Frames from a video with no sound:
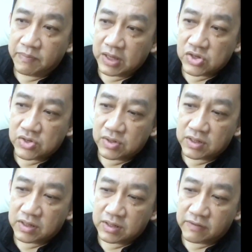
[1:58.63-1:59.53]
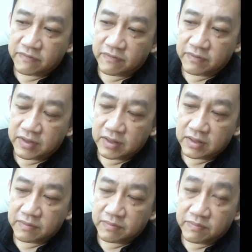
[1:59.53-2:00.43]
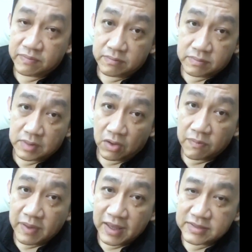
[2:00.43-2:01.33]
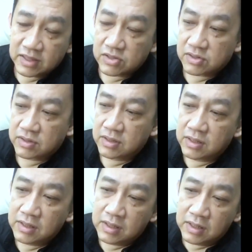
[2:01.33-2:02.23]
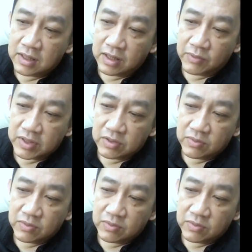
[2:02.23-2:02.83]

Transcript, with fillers: picture of the, the whole passage. Uh, when